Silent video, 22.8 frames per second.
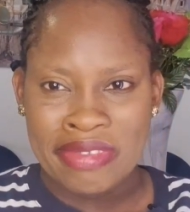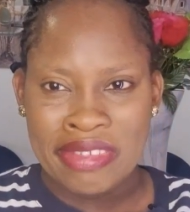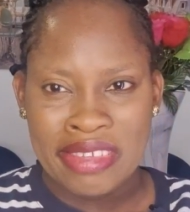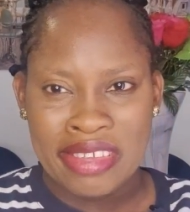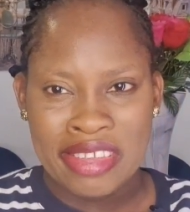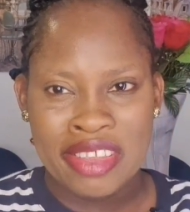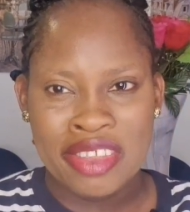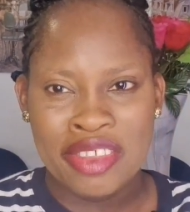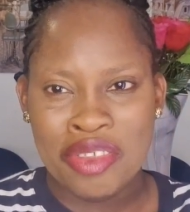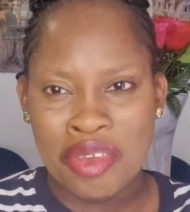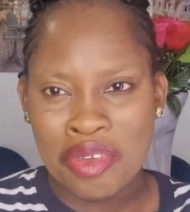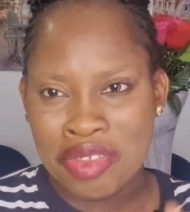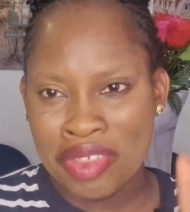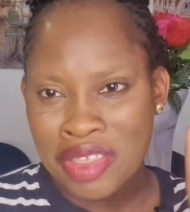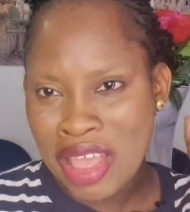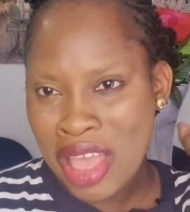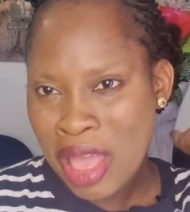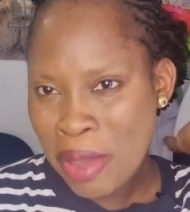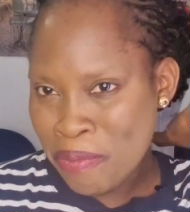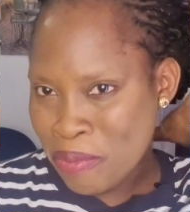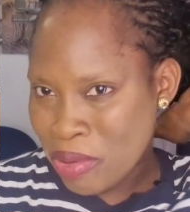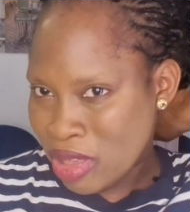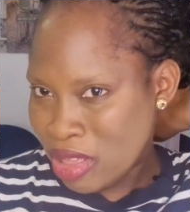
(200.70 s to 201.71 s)
it just
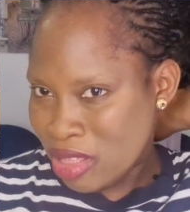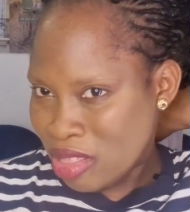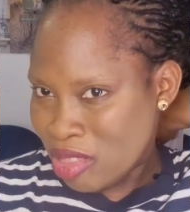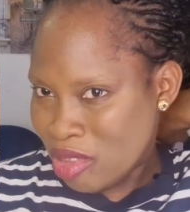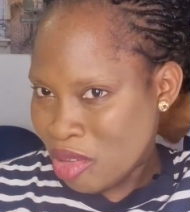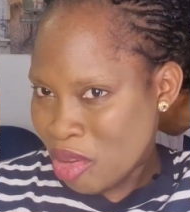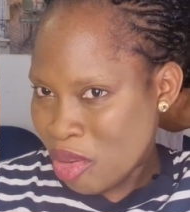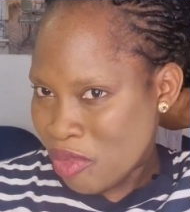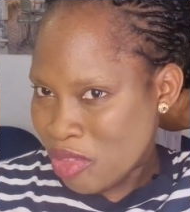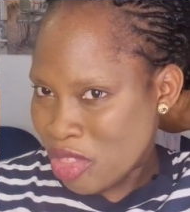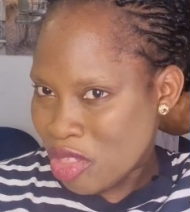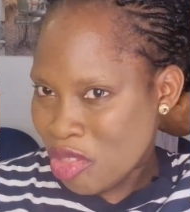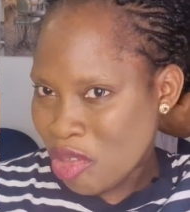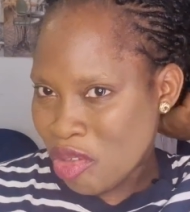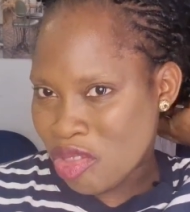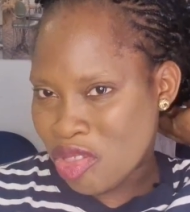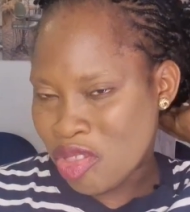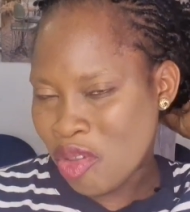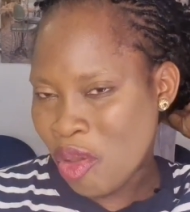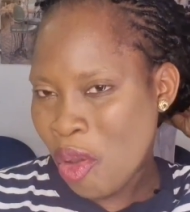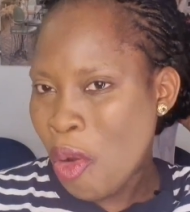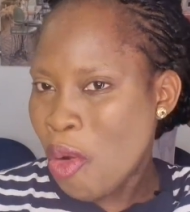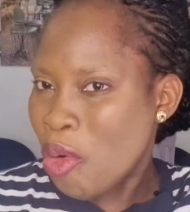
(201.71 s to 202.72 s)
happened. He
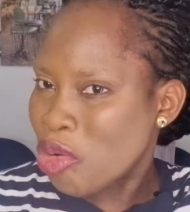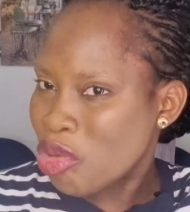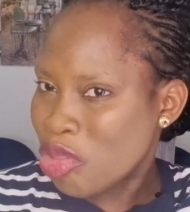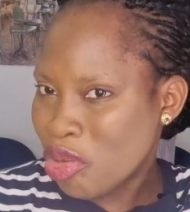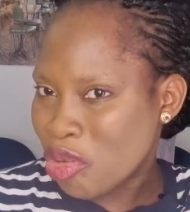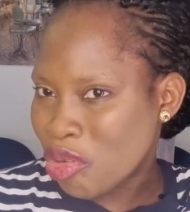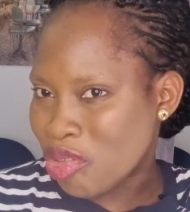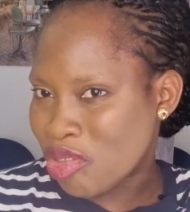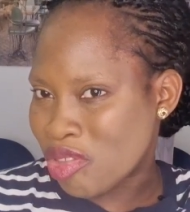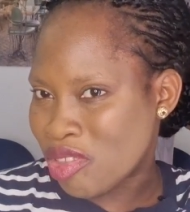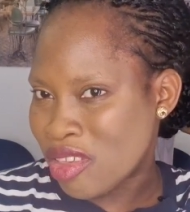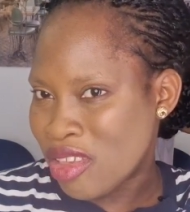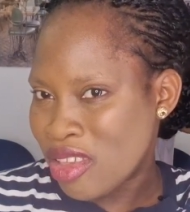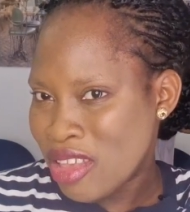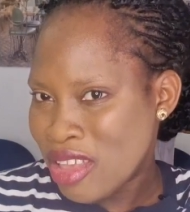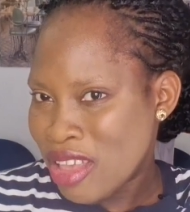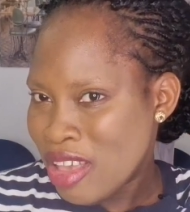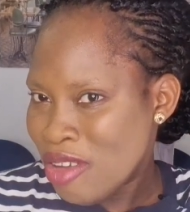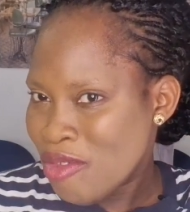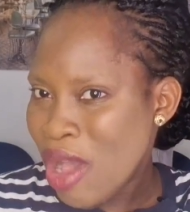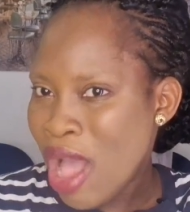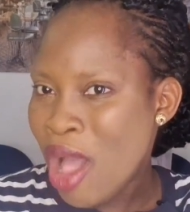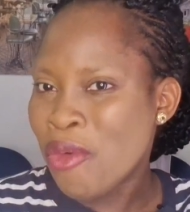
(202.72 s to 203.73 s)
just called us.
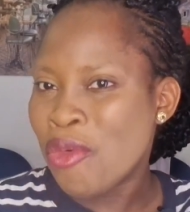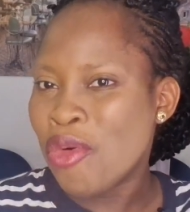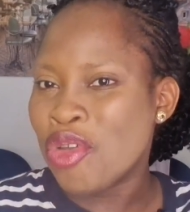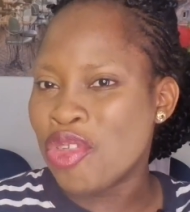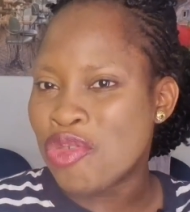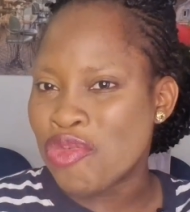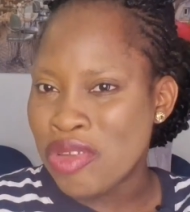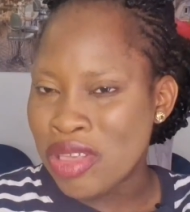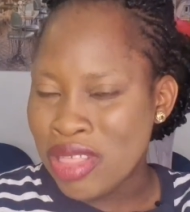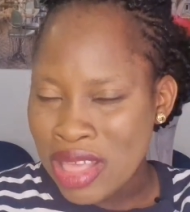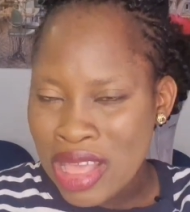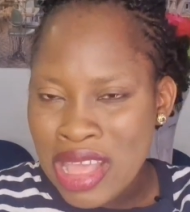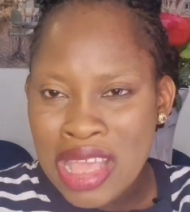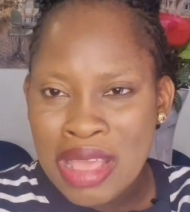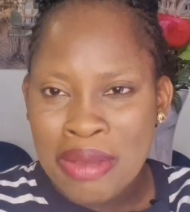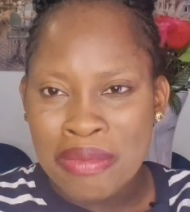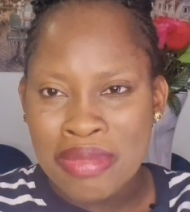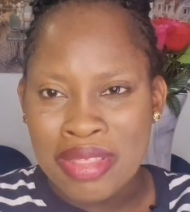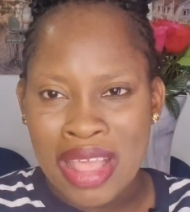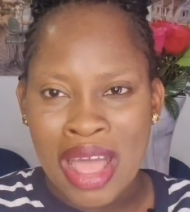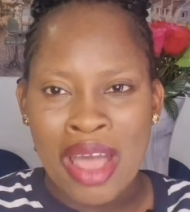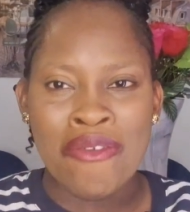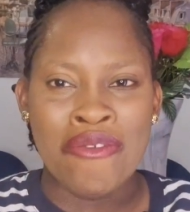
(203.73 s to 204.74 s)
I was with
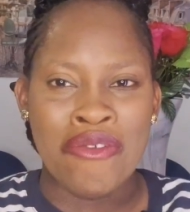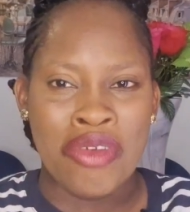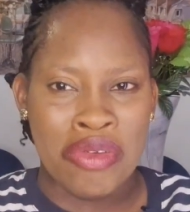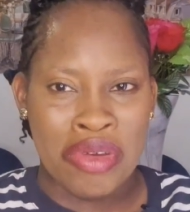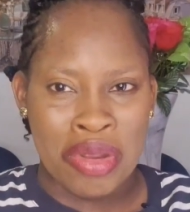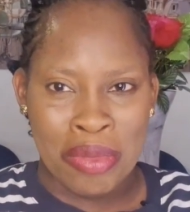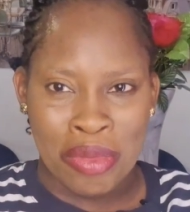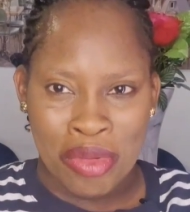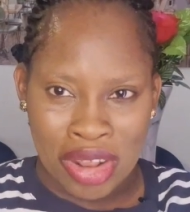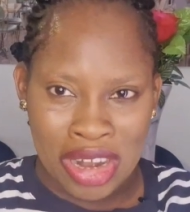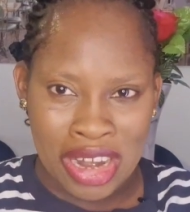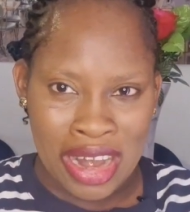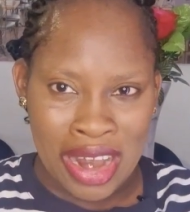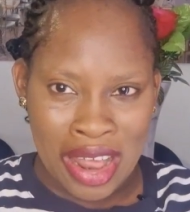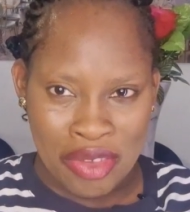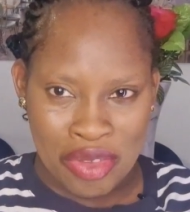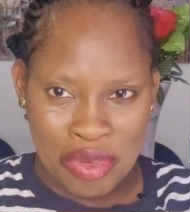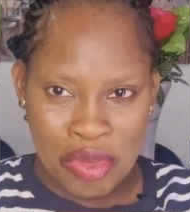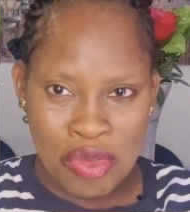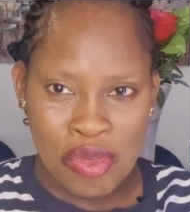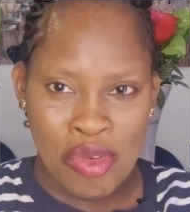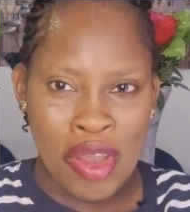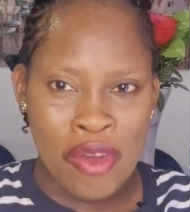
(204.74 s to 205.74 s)
him that very morning
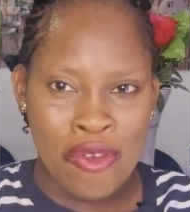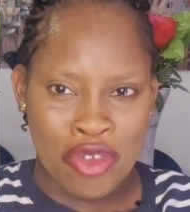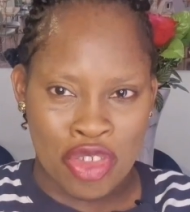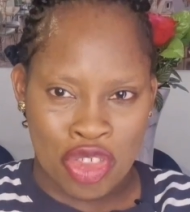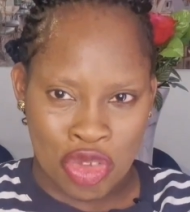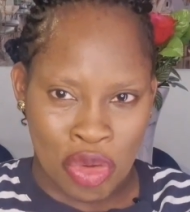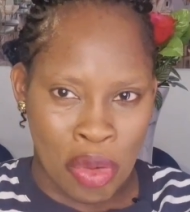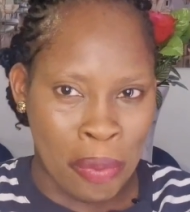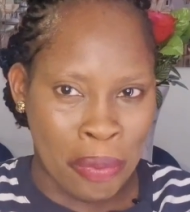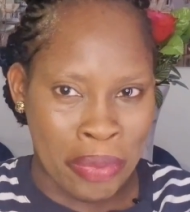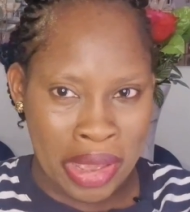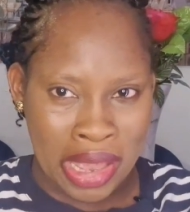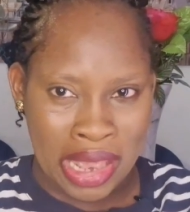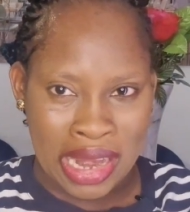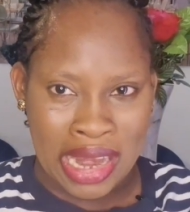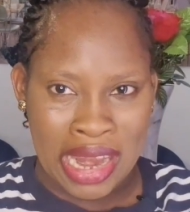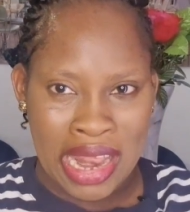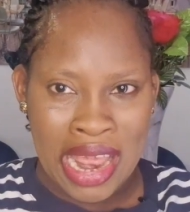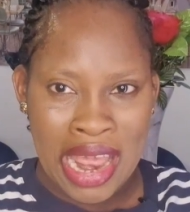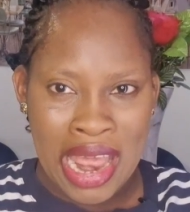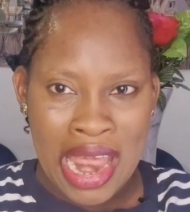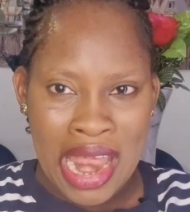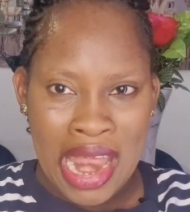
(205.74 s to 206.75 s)
as we went
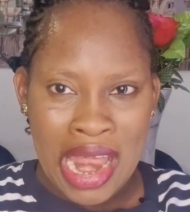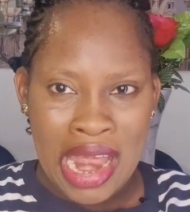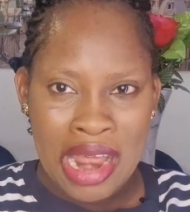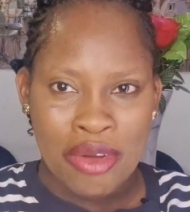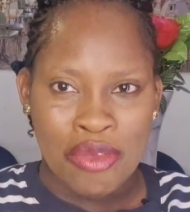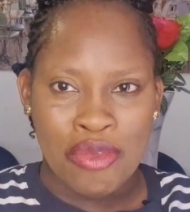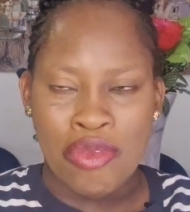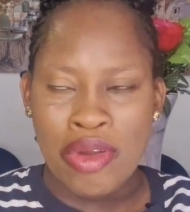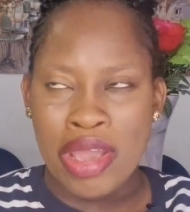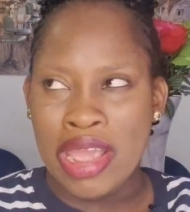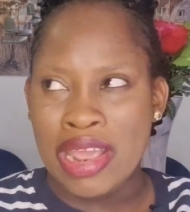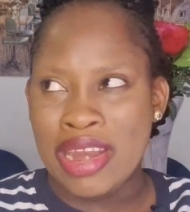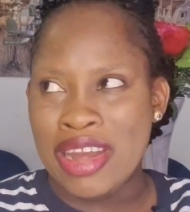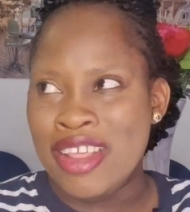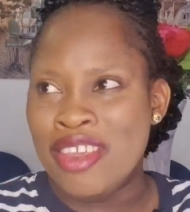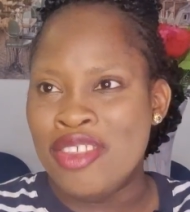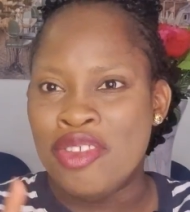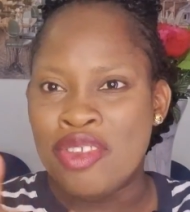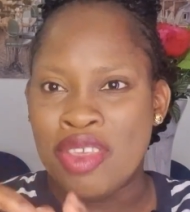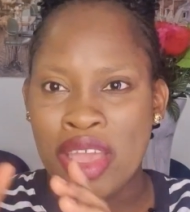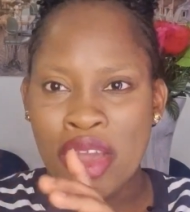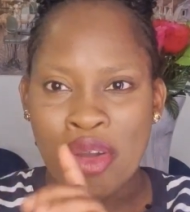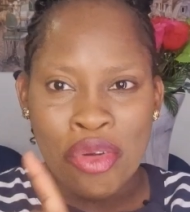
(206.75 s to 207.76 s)
shopping when
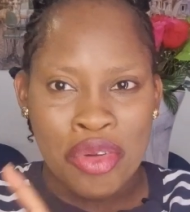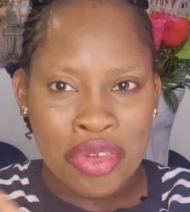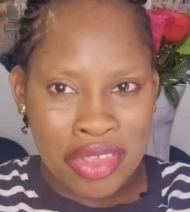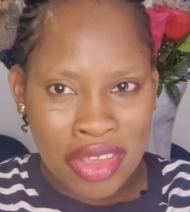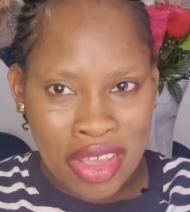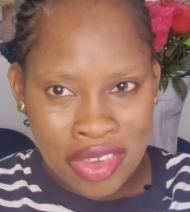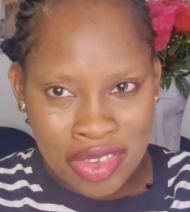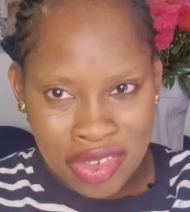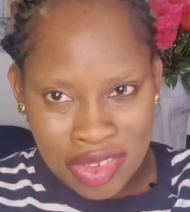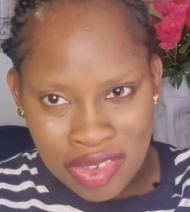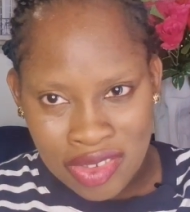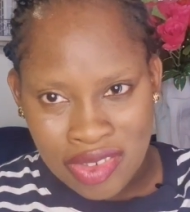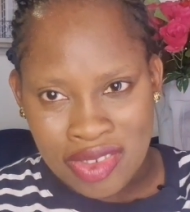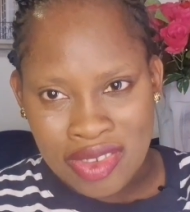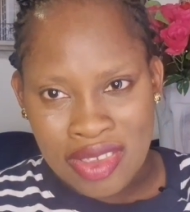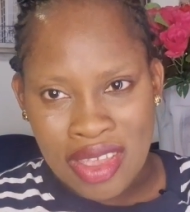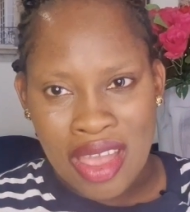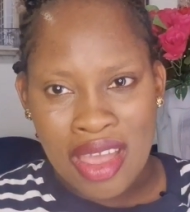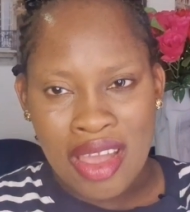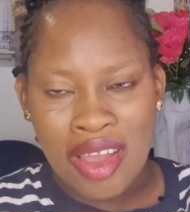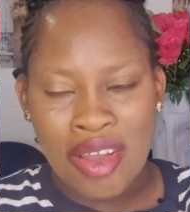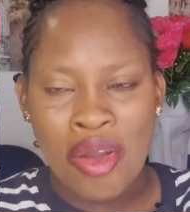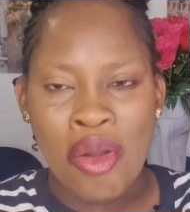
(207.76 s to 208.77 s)
his elder
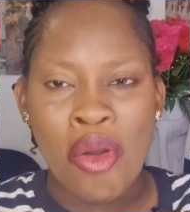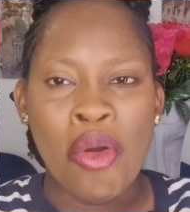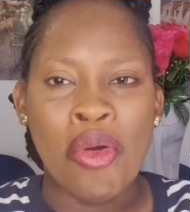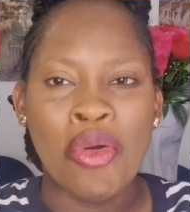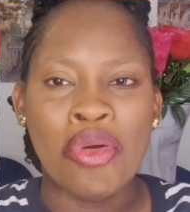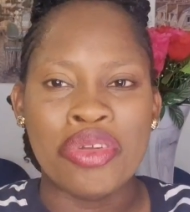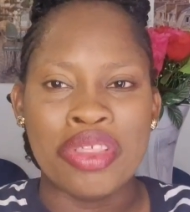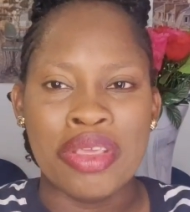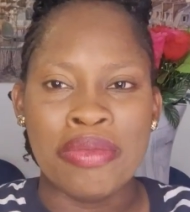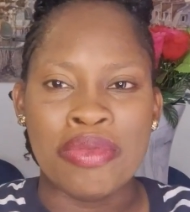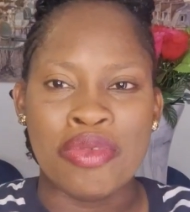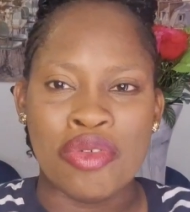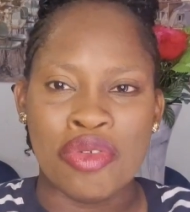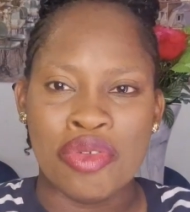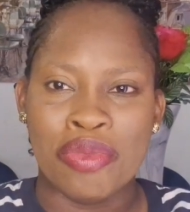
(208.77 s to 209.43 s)
sister called him to